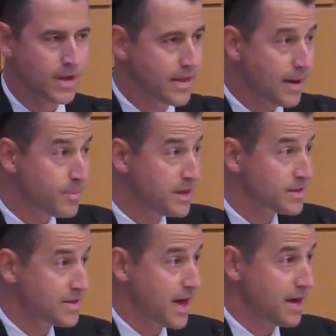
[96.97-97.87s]
That being
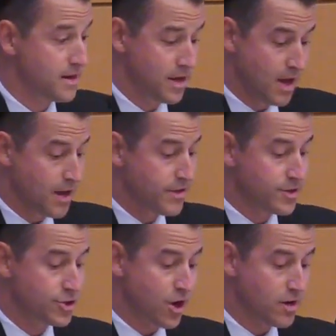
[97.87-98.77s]
said, the
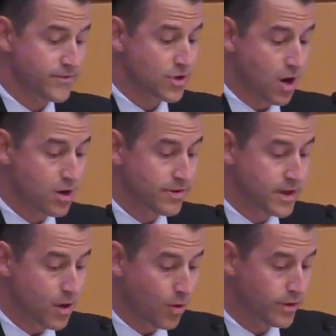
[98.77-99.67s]
Scharfs aren't
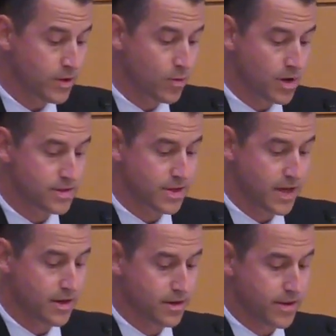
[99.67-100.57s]
the only ones
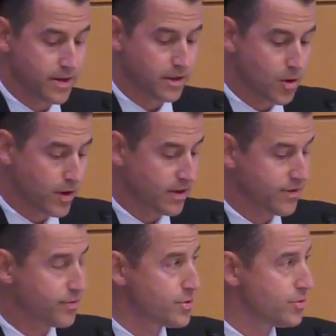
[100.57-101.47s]
here that are going
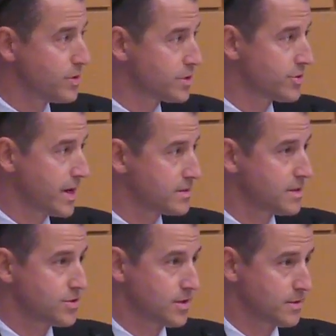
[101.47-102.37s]
through a
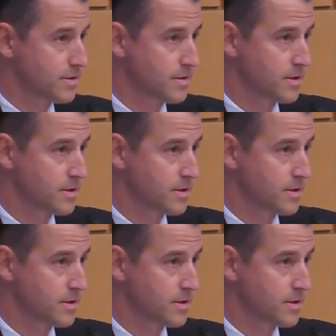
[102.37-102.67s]
transition.